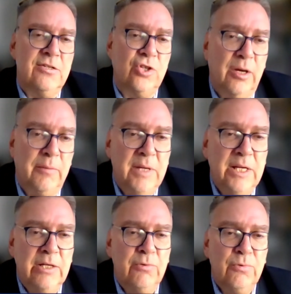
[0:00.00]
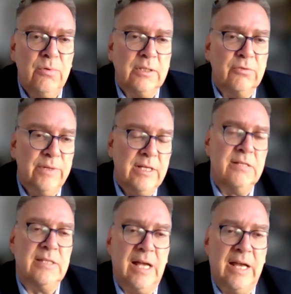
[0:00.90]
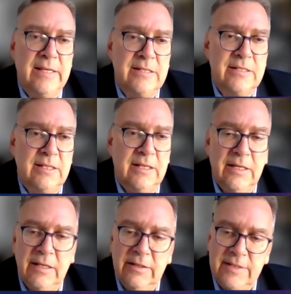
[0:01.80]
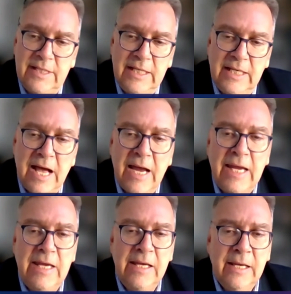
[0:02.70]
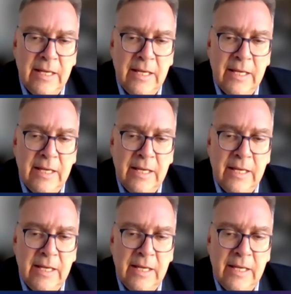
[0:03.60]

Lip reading: Germany who criticized the high